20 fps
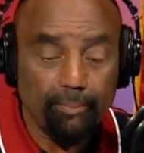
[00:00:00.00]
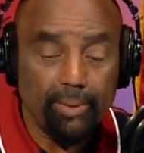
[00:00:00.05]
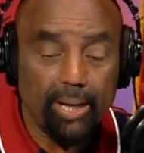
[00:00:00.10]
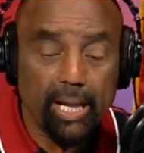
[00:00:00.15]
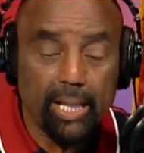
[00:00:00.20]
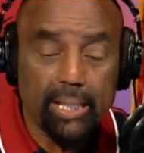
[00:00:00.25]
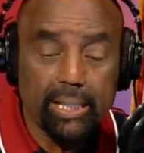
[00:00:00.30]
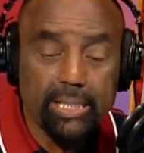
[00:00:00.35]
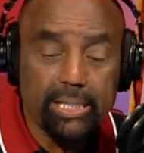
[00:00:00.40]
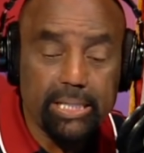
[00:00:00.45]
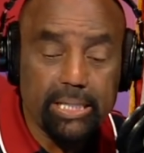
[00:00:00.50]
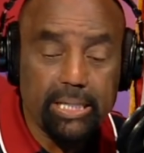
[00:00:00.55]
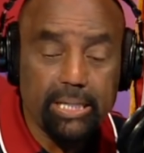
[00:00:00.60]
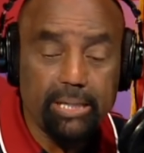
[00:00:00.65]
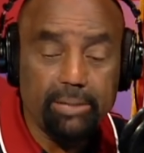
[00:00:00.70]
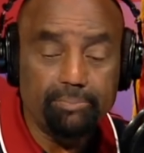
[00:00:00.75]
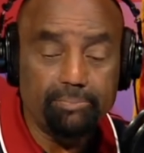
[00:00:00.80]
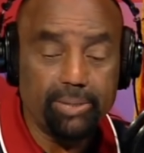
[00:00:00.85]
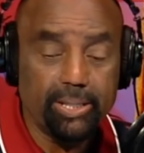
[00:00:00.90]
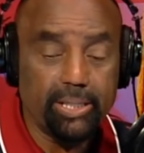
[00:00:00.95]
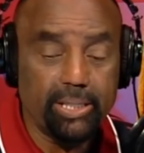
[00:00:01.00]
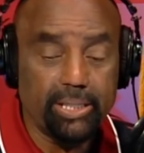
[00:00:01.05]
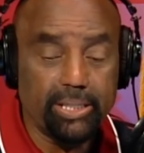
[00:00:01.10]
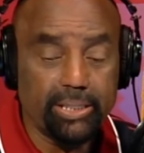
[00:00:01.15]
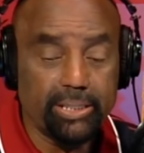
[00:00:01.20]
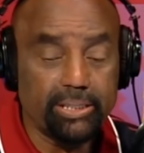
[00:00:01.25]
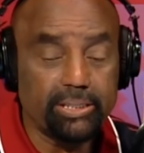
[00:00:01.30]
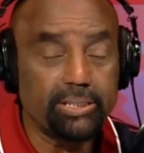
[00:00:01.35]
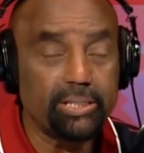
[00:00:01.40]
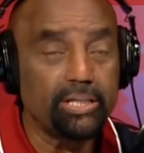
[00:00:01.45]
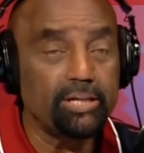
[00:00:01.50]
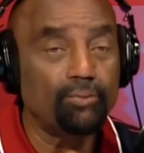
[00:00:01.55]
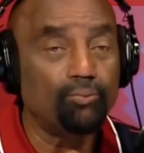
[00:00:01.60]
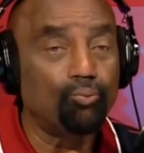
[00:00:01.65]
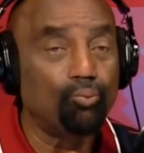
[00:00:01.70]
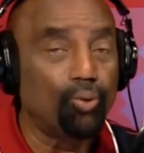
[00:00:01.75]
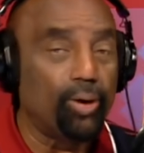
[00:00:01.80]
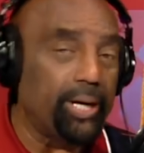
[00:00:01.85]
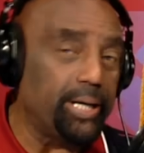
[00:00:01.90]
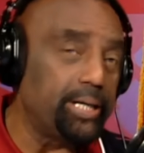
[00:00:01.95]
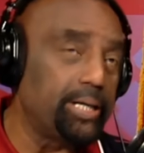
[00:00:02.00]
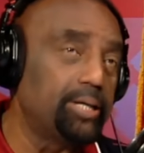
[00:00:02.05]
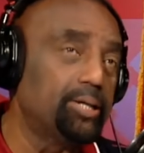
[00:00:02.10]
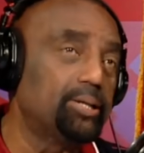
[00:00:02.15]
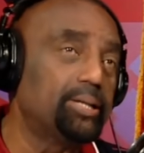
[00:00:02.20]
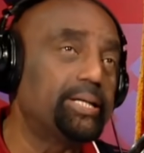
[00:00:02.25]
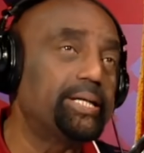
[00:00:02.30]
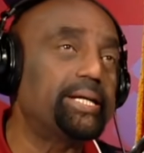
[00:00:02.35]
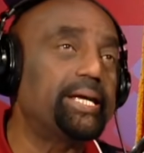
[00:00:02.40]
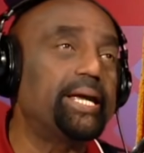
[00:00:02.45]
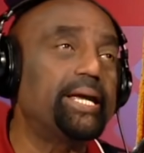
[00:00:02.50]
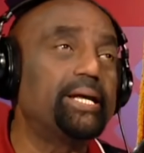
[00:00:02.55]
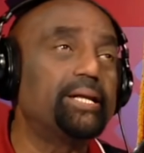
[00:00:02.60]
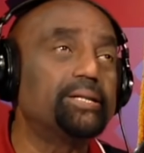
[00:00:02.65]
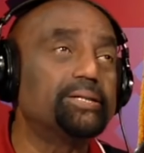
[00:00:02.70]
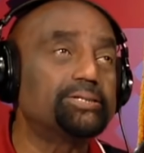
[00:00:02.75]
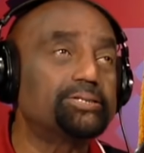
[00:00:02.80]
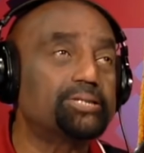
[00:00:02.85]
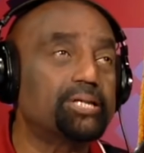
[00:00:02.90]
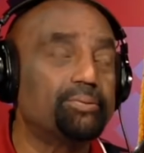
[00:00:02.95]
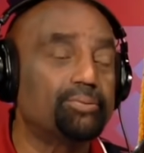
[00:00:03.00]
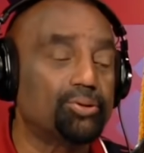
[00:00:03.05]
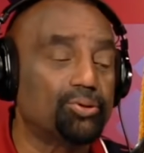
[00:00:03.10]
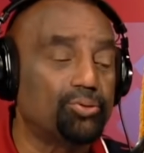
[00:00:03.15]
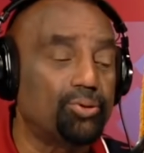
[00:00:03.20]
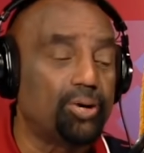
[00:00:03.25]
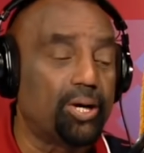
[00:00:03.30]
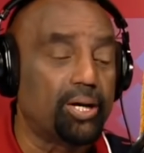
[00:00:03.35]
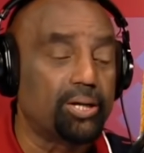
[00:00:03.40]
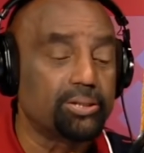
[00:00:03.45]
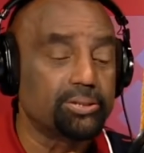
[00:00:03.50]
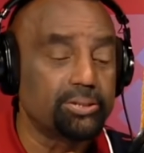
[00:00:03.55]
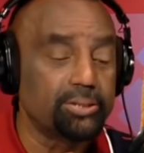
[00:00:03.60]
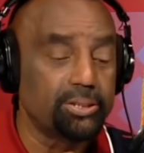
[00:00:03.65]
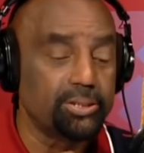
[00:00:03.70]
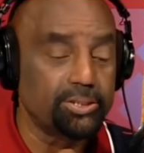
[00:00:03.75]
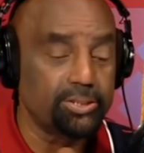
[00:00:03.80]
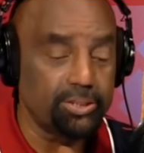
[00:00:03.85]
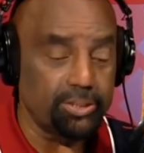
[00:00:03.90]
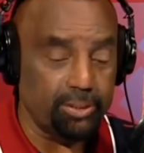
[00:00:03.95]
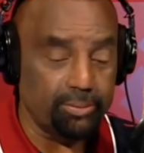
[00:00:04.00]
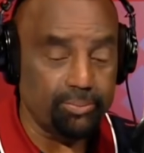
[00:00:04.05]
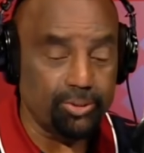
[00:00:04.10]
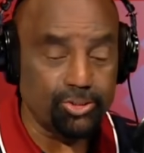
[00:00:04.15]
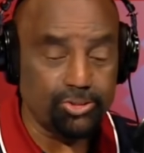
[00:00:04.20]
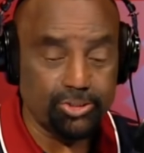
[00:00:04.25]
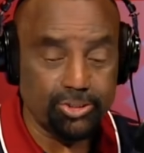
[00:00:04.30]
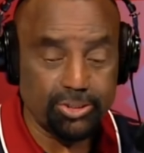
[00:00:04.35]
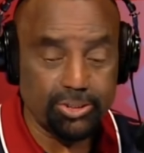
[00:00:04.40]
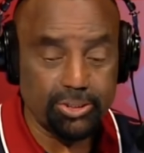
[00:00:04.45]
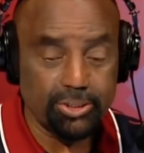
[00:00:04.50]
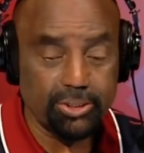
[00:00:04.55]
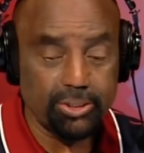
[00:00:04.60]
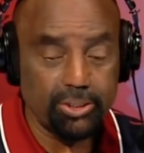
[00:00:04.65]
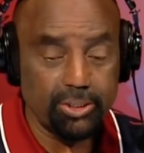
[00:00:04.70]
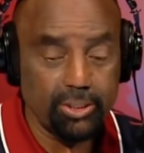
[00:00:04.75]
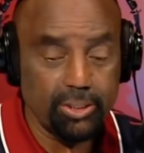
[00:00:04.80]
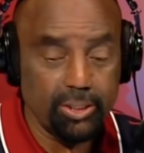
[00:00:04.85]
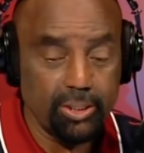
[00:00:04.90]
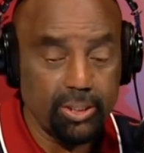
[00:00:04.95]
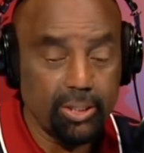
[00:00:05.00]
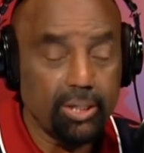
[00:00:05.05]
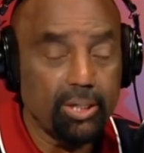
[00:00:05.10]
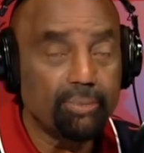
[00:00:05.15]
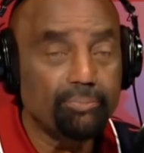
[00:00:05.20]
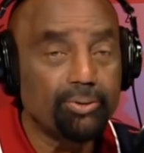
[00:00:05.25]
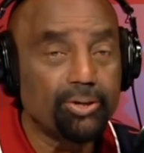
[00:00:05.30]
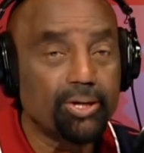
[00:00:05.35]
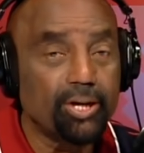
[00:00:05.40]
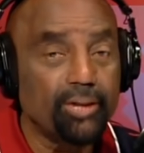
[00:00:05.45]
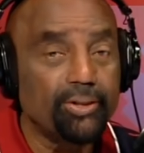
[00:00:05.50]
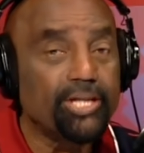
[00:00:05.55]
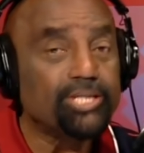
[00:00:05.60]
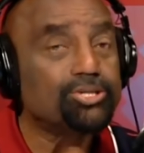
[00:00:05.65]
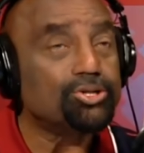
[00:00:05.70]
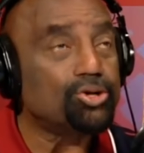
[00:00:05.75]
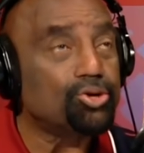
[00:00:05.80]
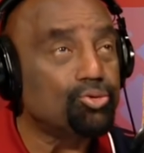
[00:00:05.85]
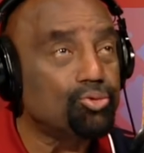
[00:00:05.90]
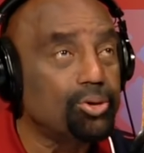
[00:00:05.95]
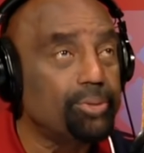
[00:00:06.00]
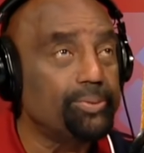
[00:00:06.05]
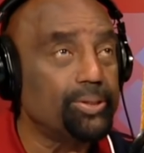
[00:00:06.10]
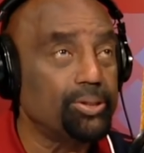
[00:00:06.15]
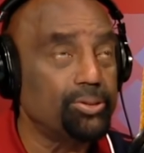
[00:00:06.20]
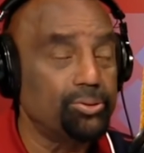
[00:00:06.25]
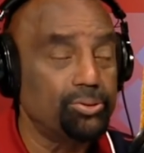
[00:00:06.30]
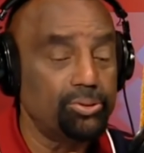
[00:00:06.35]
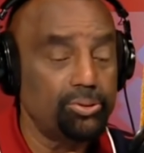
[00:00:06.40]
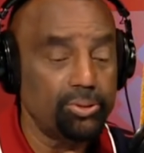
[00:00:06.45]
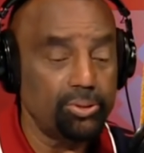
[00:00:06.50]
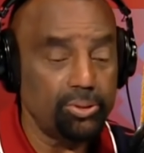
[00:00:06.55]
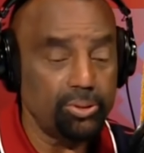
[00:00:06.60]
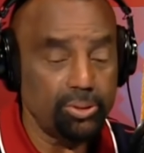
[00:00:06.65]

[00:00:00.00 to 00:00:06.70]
Believe me it is. If one illegal alien is coming across, it's an emergency because that's a criminal.